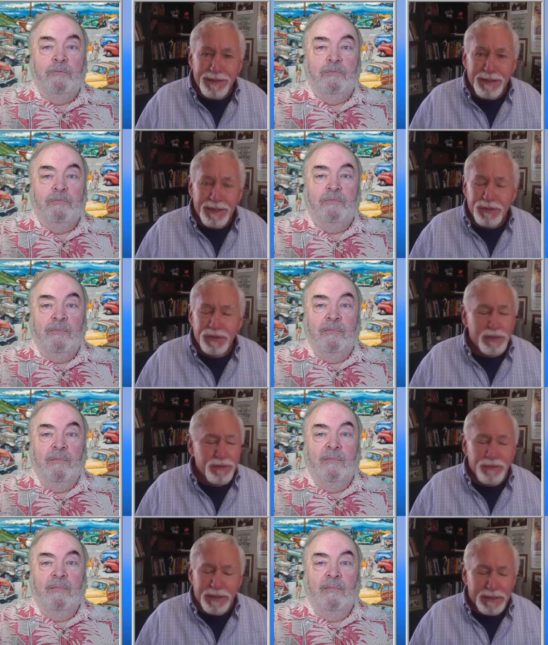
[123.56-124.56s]
Speaker 1: she does
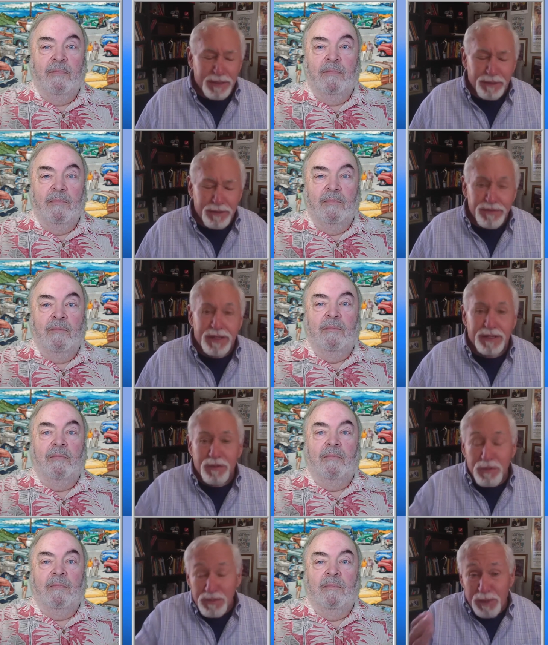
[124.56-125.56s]
great characters, and of
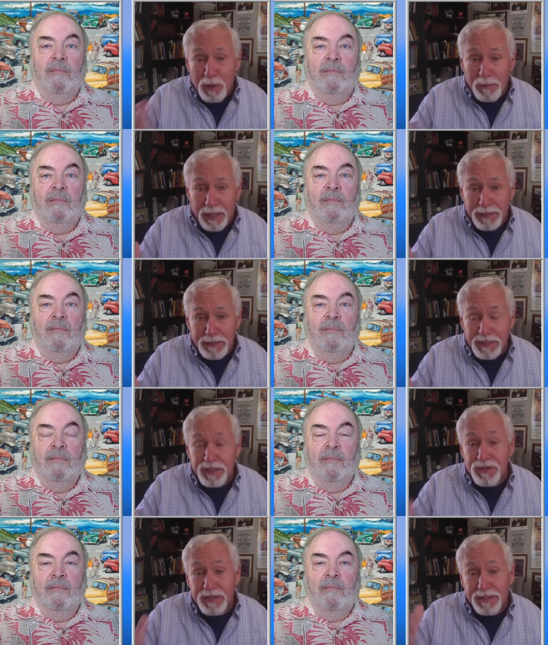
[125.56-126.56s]
course Beaumont
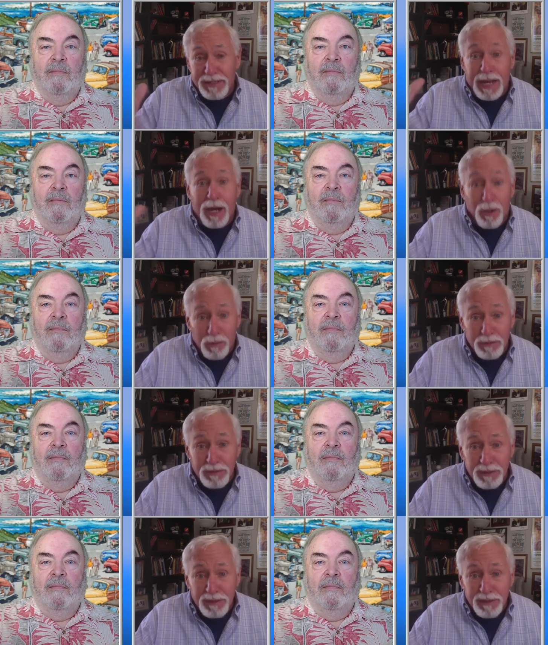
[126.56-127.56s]
is at now
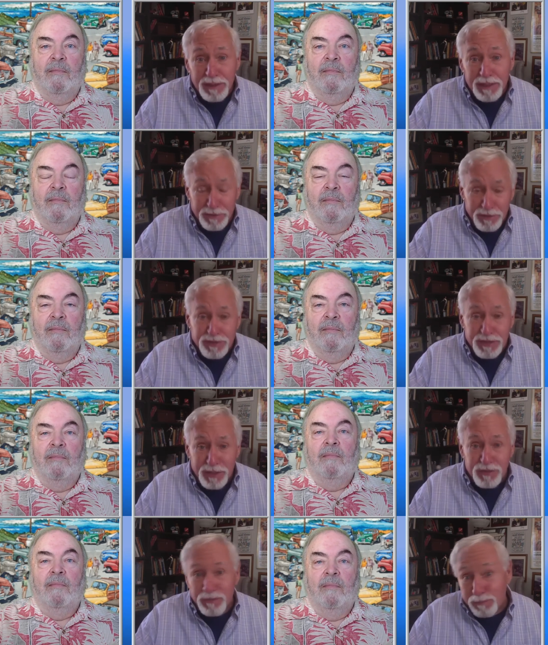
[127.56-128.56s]
at this
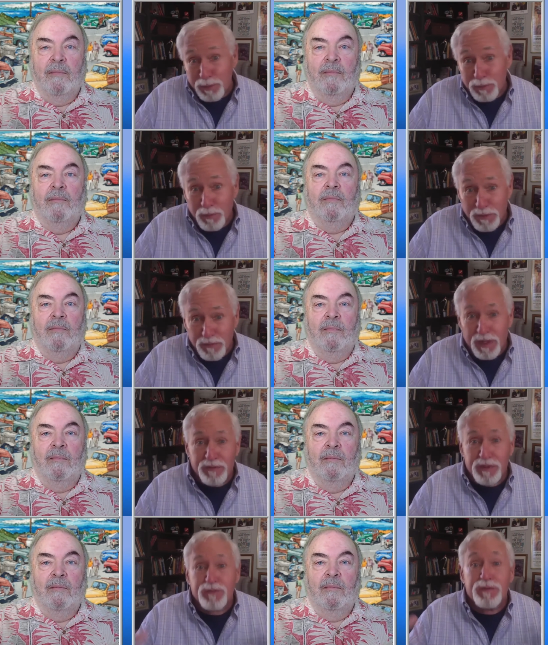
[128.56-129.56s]
stage of book twenty five.
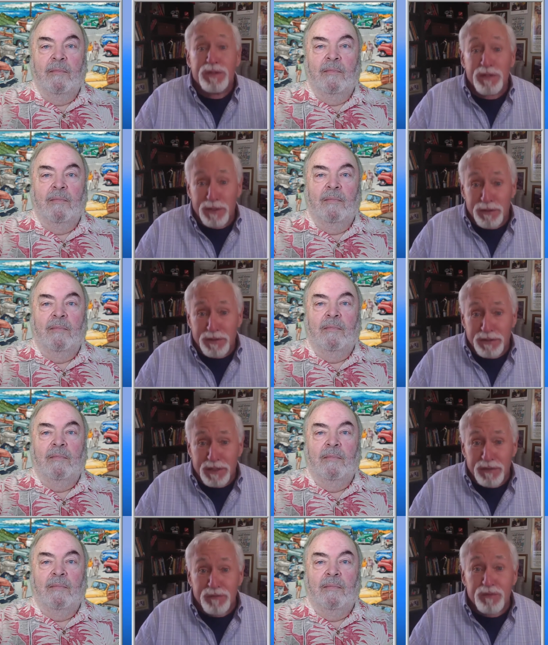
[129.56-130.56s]
He's a retired
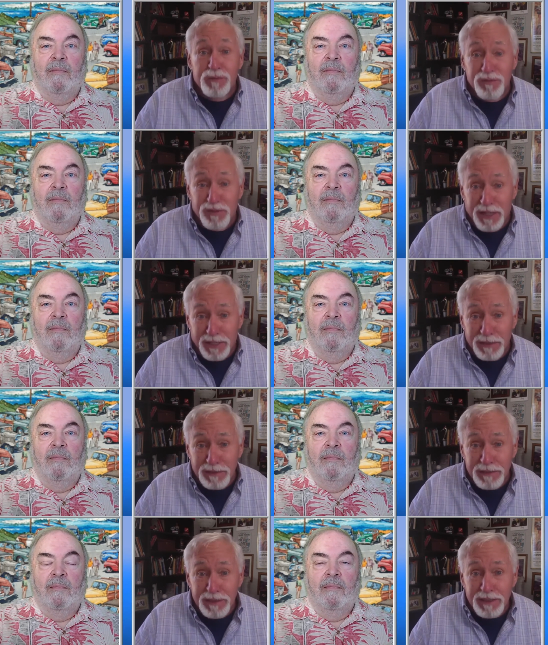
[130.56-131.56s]
detective from Seattle,
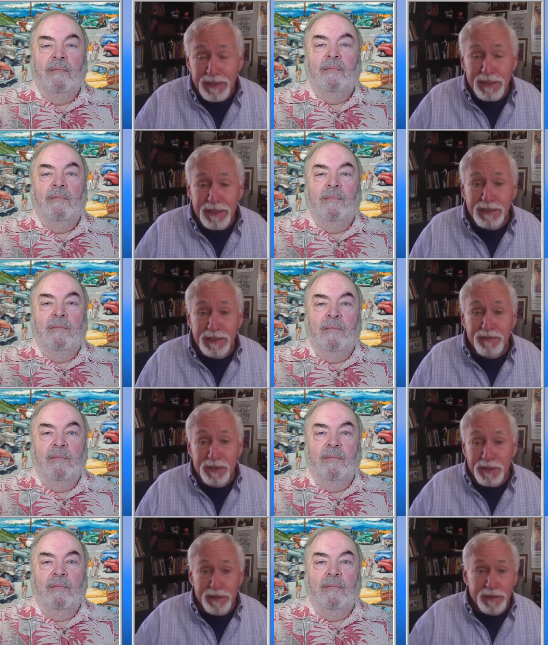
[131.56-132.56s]
uh, living
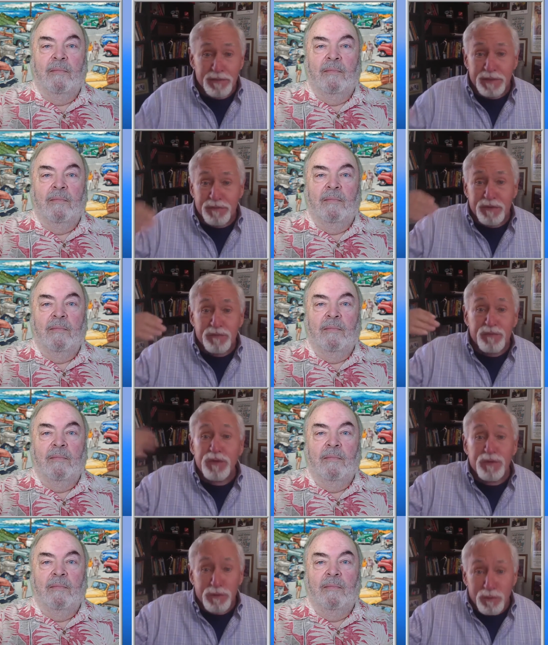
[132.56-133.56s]
in even
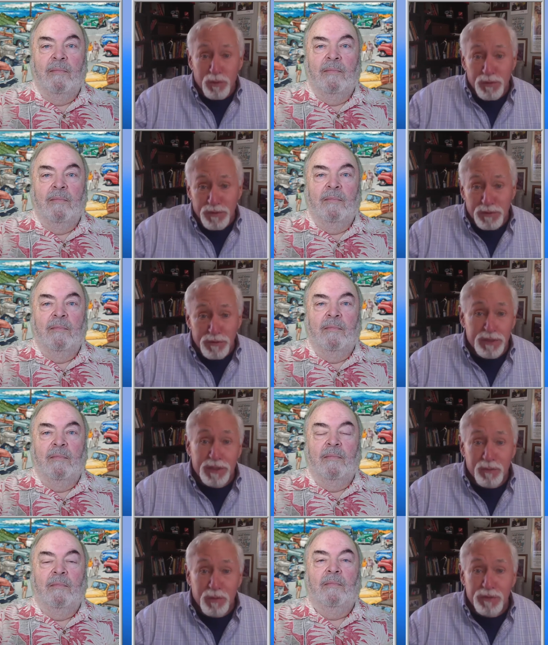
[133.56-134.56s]
further north in the state
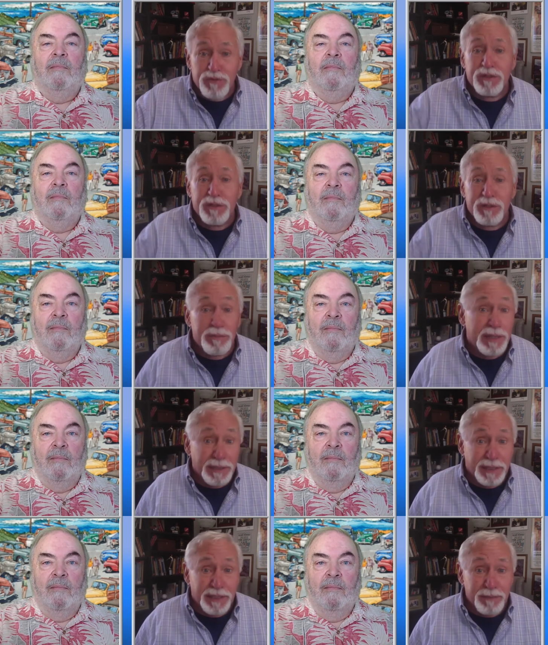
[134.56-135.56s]
of Washington, in
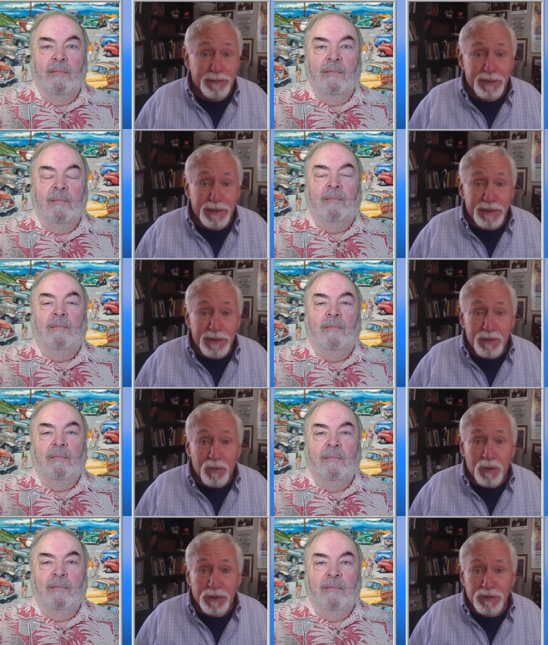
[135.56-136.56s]
Bellingham, mm-hmm.
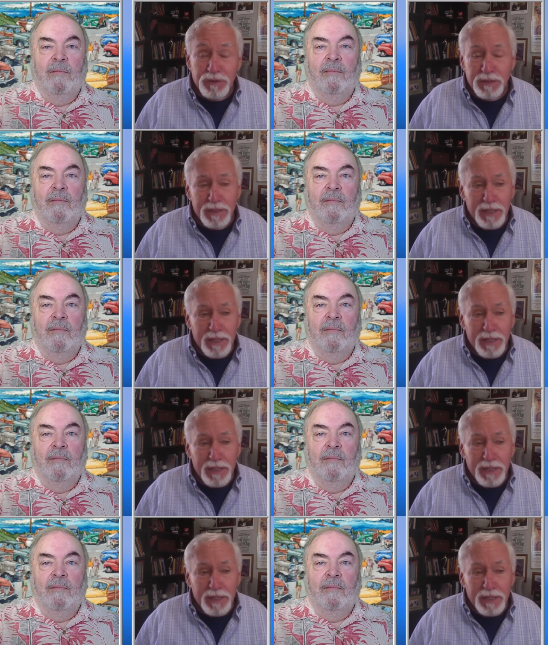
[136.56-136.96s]
Washington.